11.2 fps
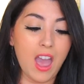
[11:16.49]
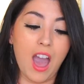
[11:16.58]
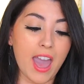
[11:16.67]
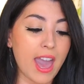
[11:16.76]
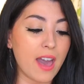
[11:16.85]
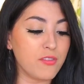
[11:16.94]

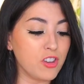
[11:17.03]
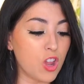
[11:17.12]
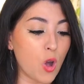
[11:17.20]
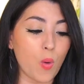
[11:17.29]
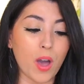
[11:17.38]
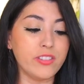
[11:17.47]
I have
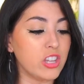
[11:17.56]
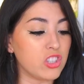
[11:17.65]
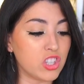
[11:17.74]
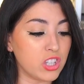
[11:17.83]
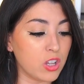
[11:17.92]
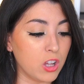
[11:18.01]
no
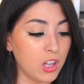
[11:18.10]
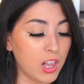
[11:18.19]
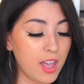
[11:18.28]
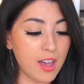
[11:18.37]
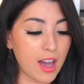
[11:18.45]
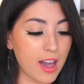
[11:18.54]
additional
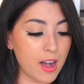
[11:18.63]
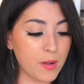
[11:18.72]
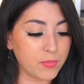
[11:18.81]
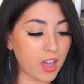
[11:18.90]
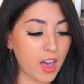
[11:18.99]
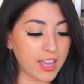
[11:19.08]

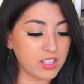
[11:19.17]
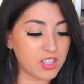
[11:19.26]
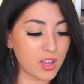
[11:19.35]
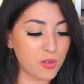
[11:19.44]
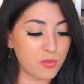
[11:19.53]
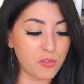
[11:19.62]

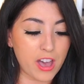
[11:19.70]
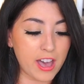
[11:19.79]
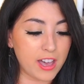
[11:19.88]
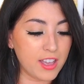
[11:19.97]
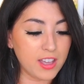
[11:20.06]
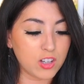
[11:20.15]

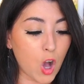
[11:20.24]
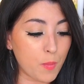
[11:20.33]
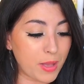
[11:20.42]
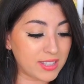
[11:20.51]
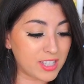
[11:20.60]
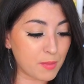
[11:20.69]

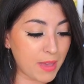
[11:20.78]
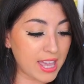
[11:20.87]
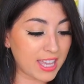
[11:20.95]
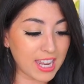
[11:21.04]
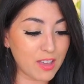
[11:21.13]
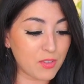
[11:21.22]
comments to
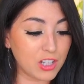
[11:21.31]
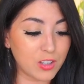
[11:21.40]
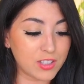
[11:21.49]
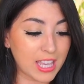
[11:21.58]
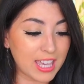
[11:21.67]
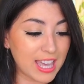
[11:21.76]
make. It even
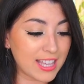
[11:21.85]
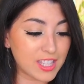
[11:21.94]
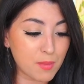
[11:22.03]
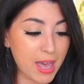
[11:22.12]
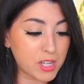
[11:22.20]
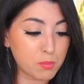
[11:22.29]
looks like he has
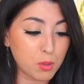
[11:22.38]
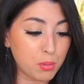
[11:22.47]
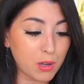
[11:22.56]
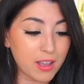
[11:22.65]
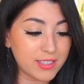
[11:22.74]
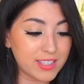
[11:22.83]
some edible
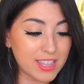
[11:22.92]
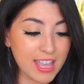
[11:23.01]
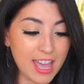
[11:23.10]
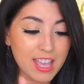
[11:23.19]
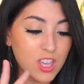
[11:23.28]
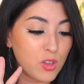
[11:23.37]
plants in
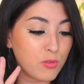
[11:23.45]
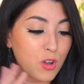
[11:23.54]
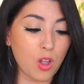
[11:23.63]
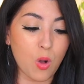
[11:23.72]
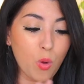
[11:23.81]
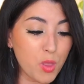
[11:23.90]
there. You've
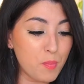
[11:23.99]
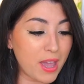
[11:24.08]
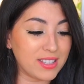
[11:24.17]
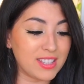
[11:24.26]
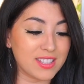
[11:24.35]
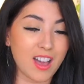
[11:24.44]
got all the
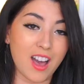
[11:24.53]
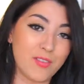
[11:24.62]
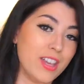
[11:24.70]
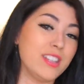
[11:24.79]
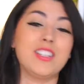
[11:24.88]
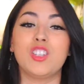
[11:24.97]
bases
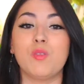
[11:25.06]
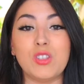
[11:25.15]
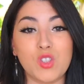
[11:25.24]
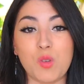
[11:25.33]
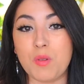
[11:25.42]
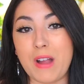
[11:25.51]
covered. You should be
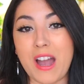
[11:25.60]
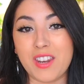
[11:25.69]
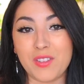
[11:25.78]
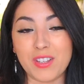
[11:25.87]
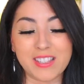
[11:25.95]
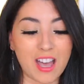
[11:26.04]
super proud
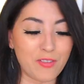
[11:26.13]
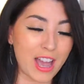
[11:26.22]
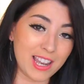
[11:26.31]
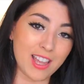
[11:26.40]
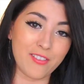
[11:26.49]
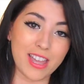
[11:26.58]
of yourself.
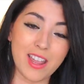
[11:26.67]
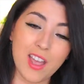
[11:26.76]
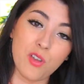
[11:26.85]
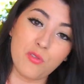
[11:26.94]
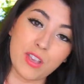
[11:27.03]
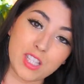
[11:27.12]
I love it.
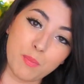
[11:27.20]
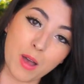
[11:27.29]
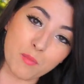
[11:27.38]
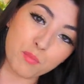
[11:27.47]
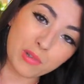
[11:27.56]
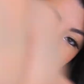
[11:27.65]
Fist
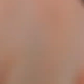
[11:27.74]
bump.